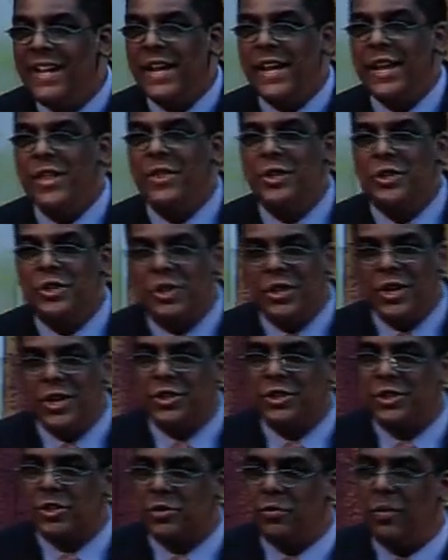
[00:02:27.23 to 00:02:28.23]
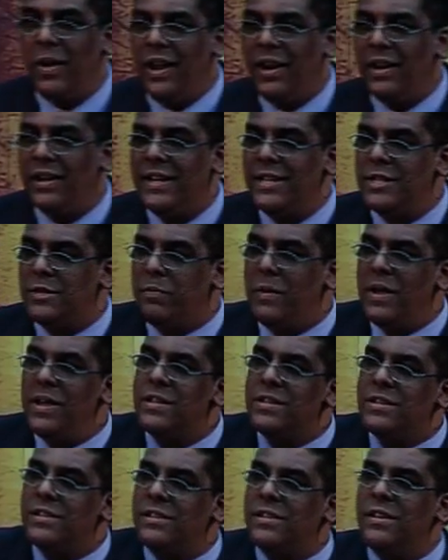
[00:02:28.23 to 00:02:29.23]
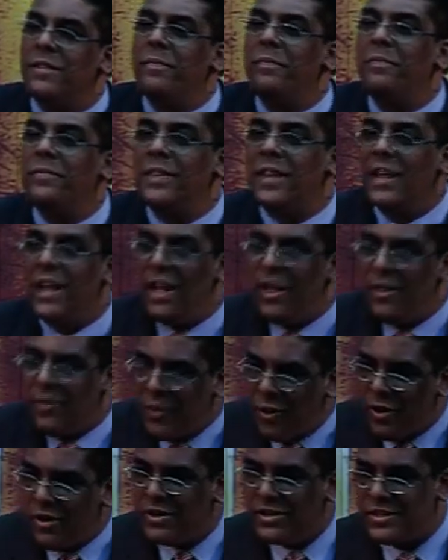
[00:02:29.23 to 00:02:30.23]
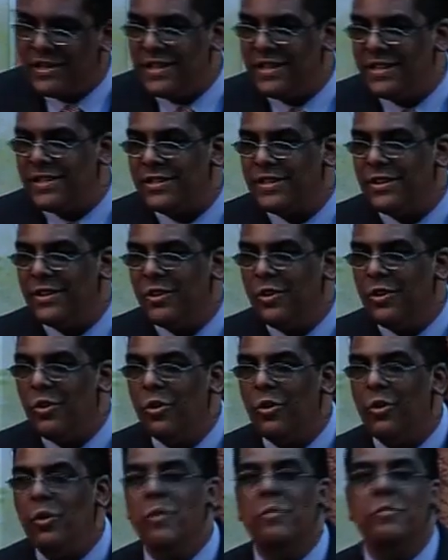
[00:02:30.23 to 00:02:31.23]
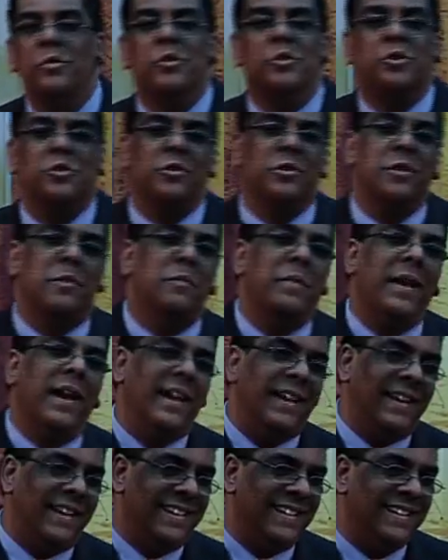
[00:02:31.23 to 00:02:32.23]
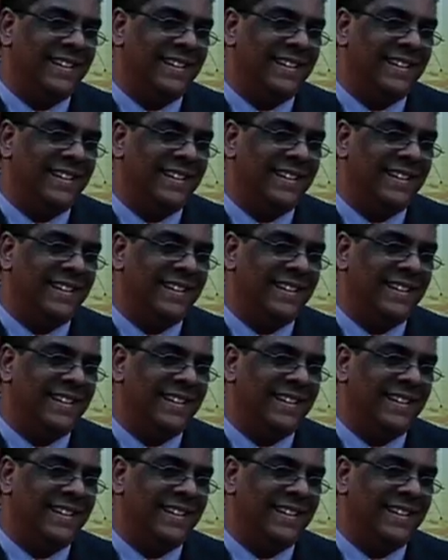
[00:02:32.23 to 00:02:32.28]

In the church as well, he's placed authorities whom you should obey.